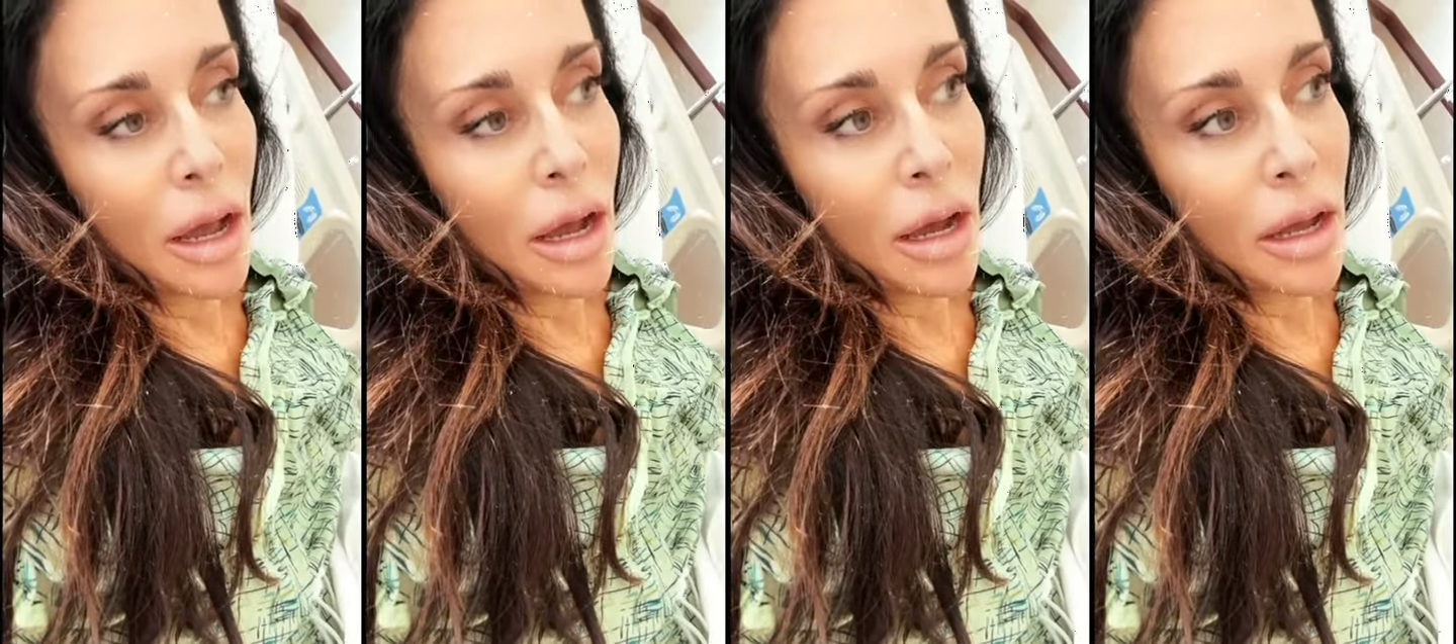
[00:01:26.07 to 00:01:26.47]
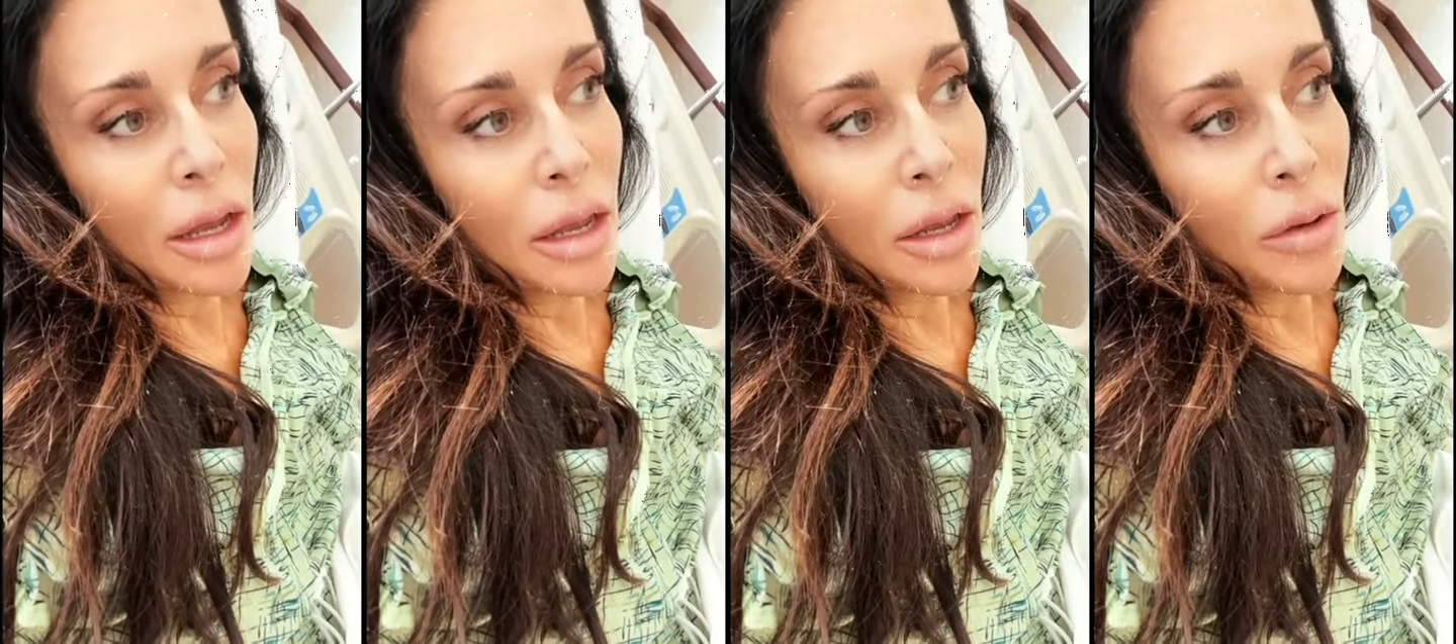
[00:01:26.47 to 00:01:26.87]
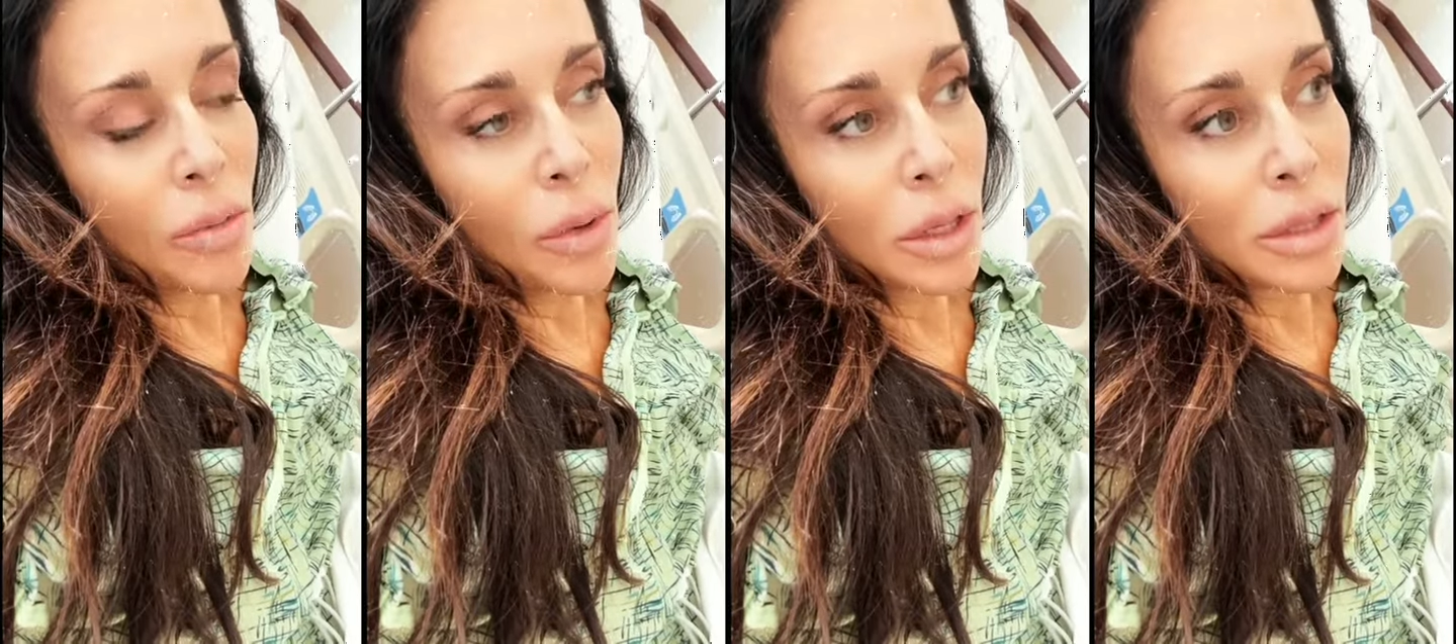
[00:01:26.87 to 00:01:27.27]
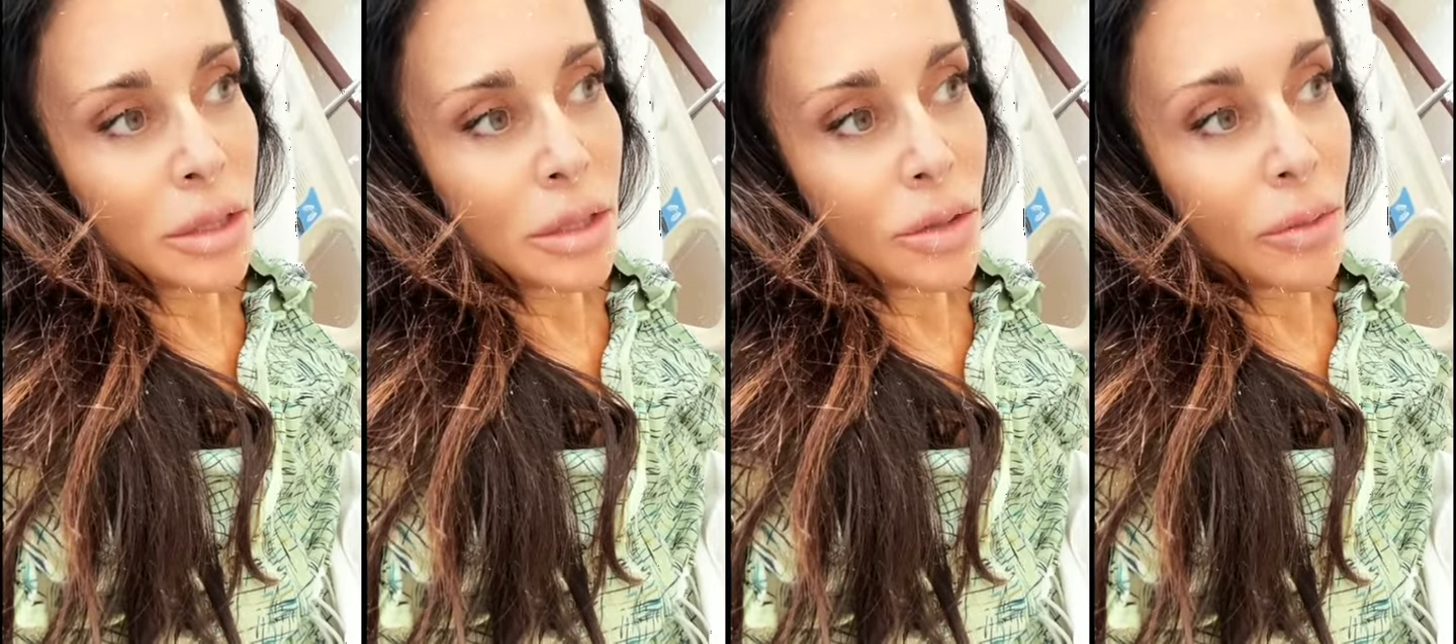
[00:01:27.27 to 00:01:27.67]
I was
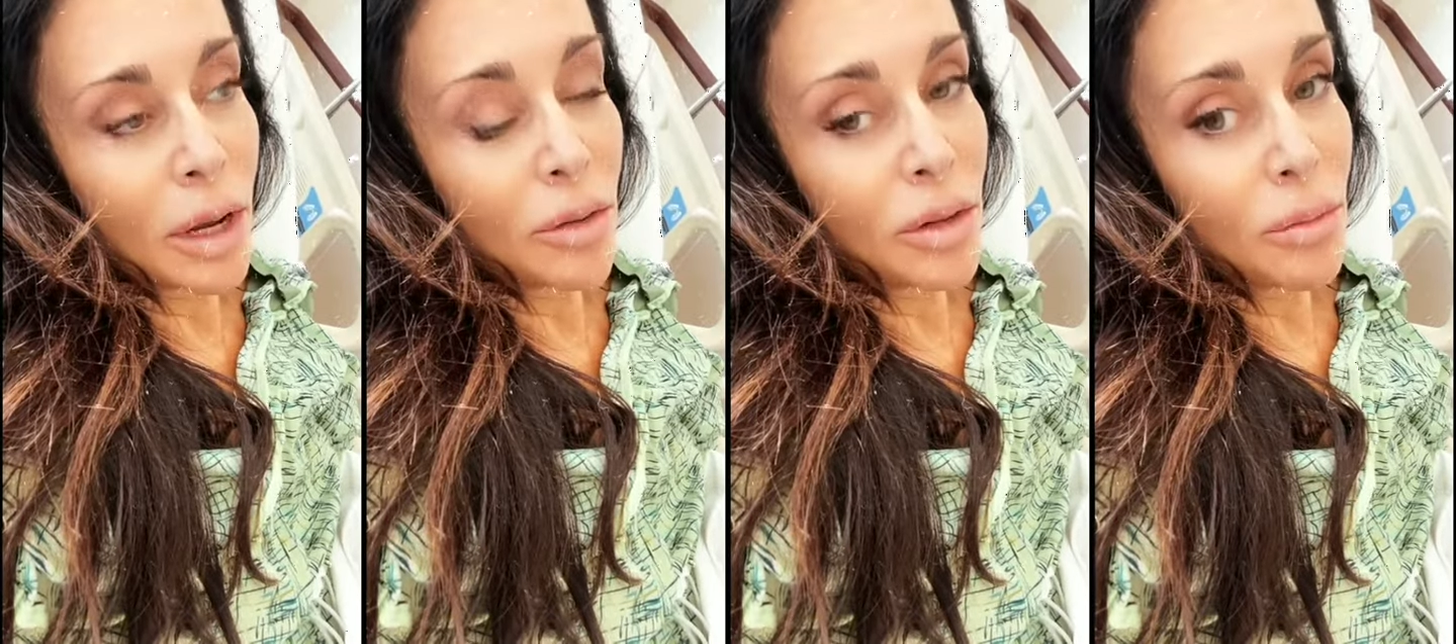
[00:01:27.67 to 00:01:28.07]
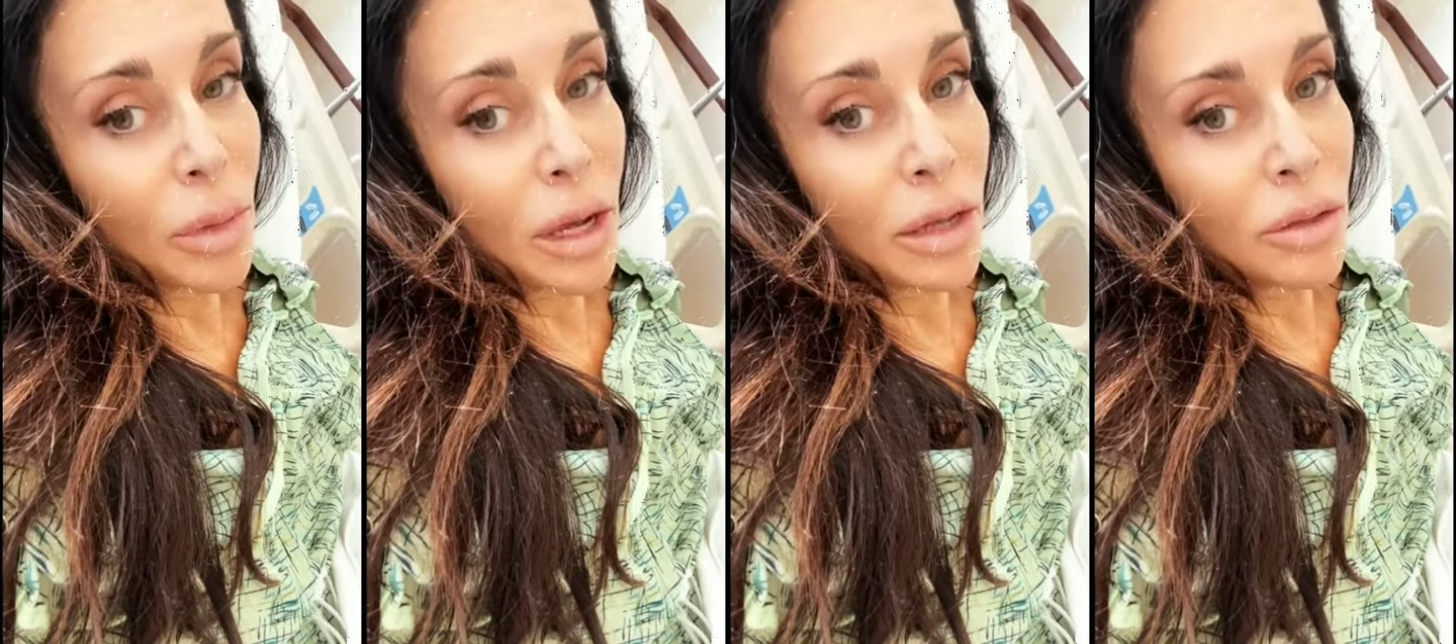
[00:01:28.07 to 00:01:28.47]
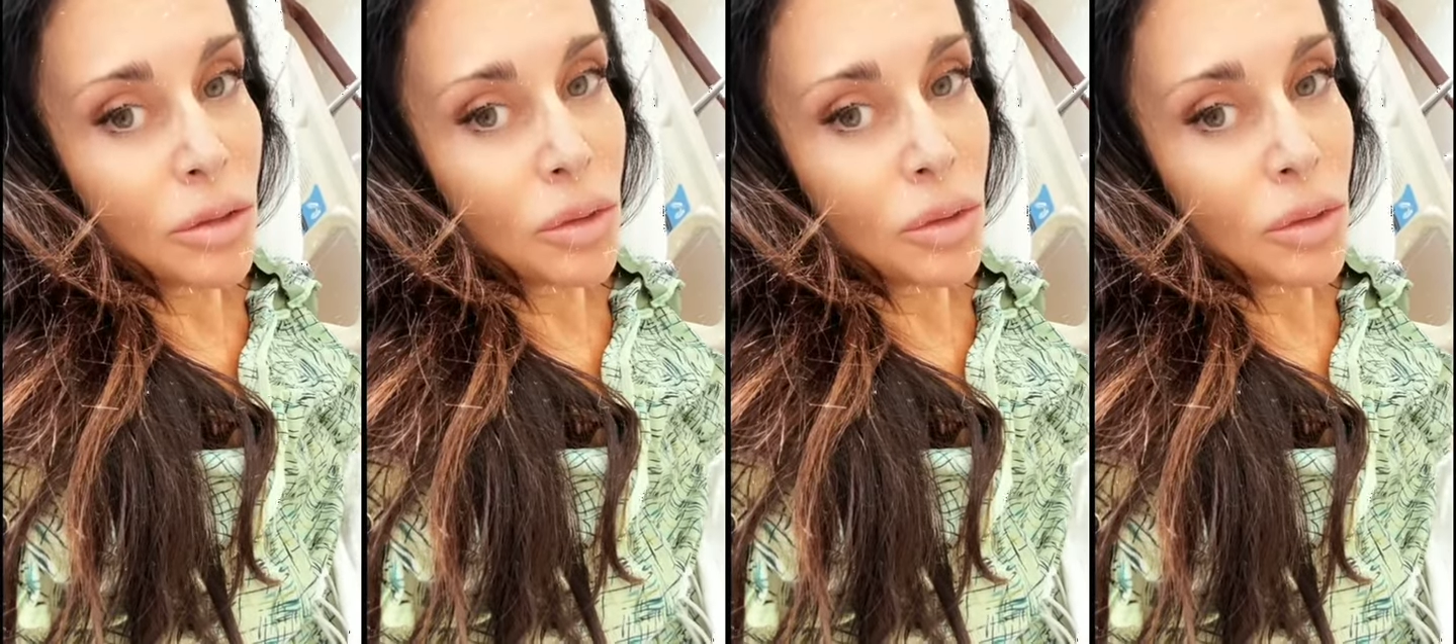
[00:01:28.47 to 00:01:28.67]
surrounded by